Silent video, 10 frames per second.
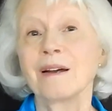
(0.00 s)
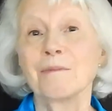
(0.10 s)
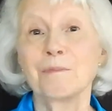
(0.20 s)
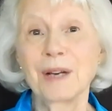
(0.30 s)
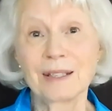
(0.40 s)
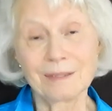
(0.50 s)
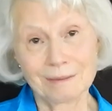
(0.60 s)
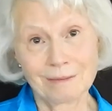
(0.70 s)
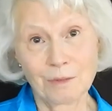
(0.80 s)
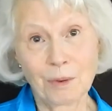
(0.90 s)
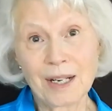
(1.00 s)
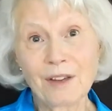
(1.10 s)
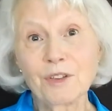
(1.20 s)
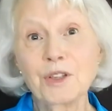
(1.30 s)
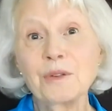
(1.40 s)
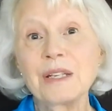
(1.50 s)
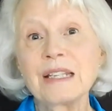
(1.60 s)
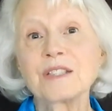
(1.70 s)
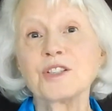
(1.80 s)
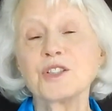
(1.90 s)
But whatever you
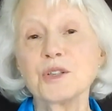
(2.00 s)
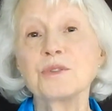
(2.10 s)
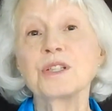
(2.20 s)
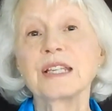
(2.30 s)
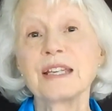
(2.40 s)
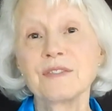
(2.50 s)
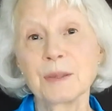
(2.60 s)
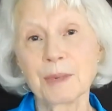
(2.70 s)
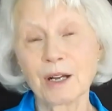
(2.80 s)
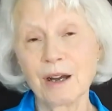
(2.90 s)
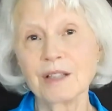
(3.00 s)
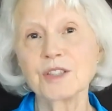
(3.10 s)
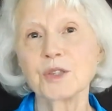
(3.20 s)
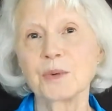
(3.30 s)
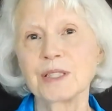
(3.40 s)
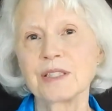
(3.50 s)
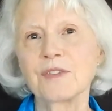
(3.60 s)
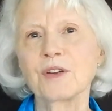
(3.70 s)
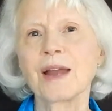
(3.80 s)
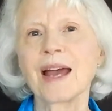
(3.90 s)
need to do to give them a consequence
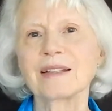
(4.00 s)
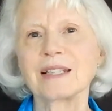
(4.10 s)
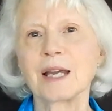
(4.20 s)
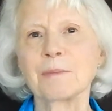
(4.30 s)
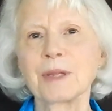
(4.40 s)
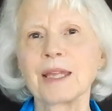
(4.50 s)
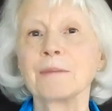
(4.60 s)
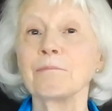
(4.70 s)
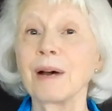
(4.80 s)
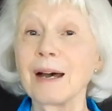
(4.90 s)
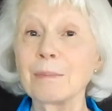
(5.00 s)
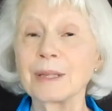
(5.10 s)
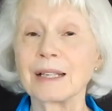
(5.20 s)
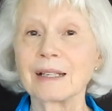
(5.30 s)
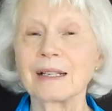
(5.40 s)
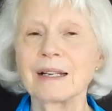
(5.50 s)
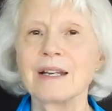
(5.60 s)
if they're acting up in public,